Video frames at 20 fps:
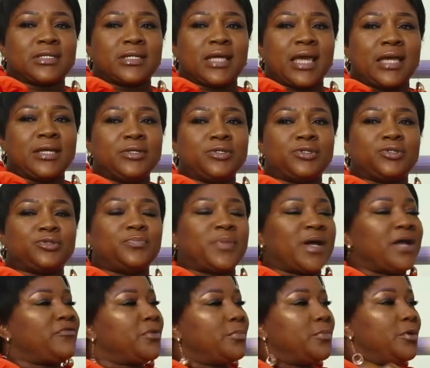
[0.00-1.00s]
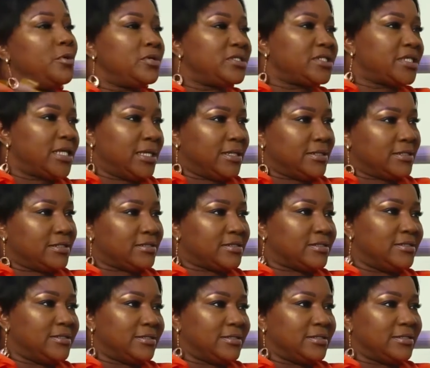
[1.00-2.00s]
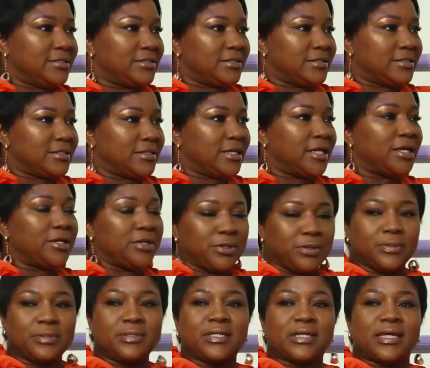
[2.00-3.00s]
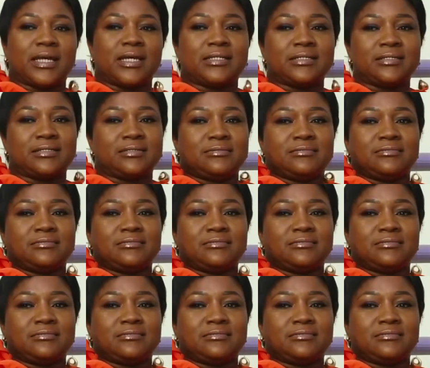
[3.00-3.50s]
I used to buy from wholesalers, you know, and